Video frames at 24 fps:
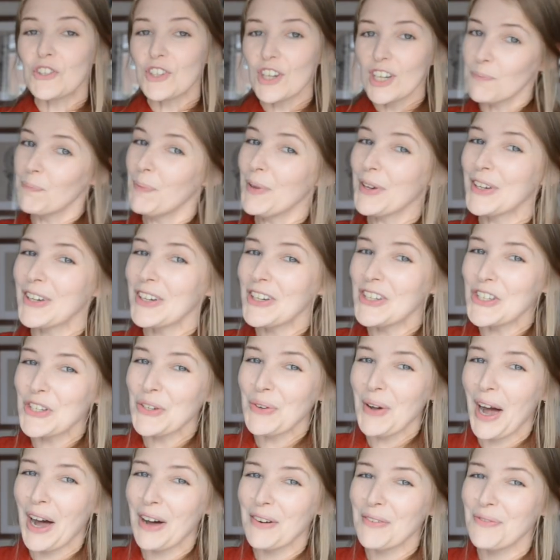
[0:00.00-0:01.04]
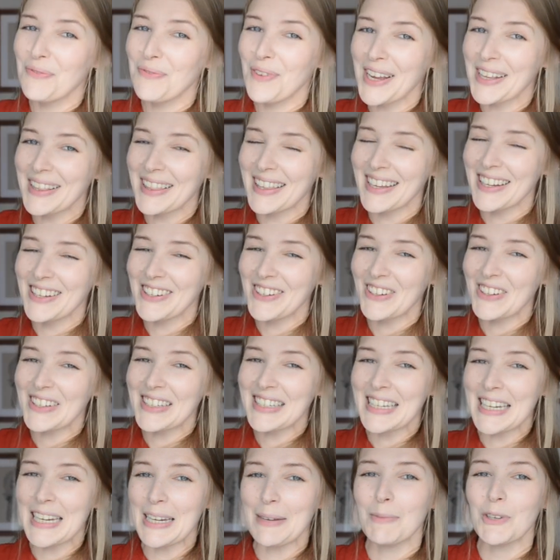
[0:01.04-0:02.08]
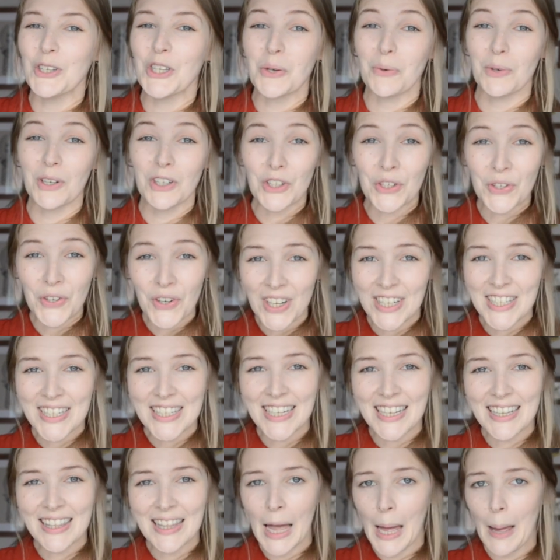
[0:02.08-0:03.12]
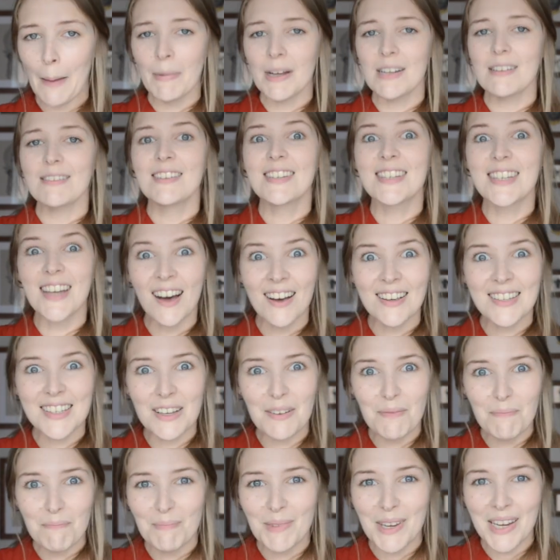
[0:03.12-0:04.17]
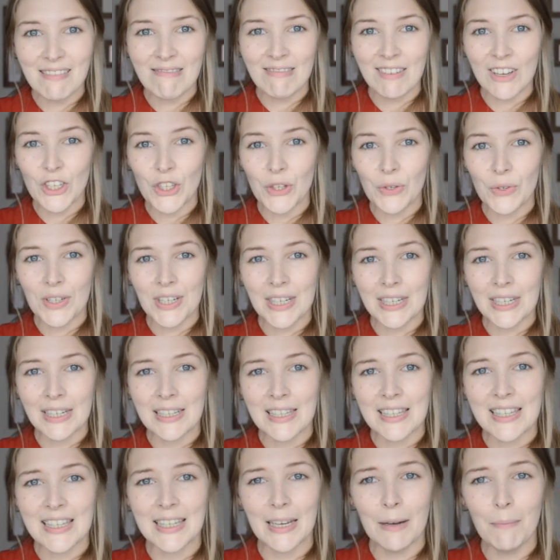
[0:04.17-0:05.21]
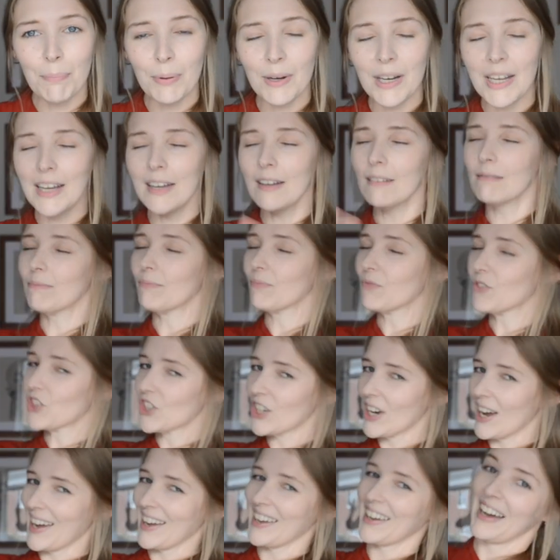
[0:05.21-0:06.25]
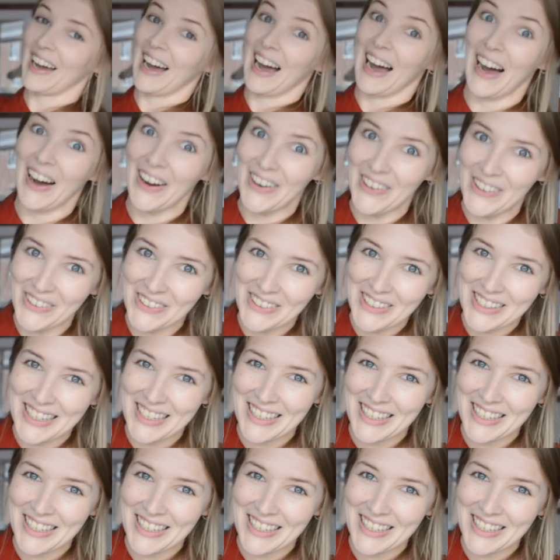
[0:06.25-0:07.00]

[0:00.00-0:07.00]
just because you have faith in your team and you are trusting them doesn't mean that you can simply check out.